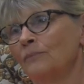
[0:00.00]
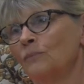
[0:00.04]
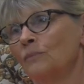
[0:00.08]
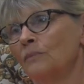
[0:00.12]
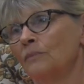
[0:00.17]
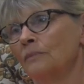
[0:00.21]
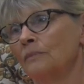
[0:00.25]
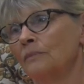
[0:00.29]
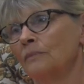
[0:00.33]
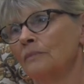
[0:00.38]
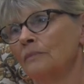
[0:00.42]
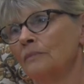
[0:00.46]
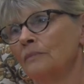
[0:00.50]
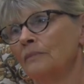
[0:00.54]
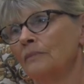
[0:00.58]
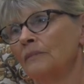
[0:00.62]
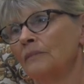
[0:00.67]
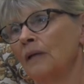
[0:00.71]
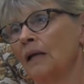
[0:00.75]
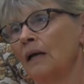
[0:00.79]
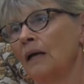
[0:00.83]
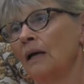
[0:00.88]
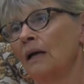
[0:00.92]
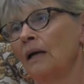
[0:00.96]
Just
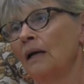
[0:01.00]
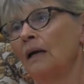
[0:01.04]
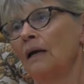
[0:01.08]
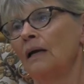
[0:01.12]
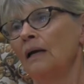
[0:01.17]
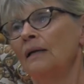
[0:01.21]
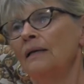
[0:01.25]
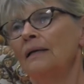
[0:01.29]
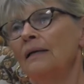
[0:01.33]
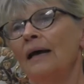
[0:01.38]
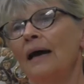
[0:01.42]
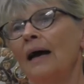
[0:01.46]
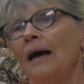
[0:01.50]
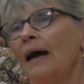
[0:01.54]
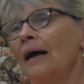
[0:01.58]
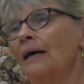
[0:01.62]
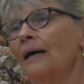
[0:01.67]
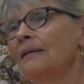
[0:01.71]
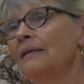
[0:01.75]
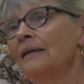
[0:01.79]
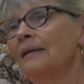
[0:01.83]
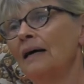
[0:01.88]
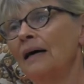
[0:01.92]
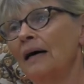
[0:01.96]
day-to-day conversations?
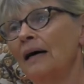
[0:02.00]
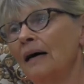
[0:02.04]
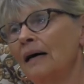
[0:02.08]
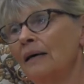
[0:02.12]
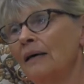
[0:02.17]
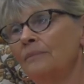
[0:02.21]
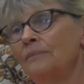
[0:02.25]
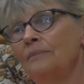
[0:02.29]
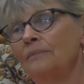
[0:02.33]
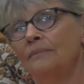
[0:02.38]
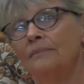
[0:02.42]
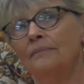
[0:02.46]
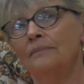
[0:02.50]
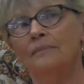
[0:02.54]
Yeah,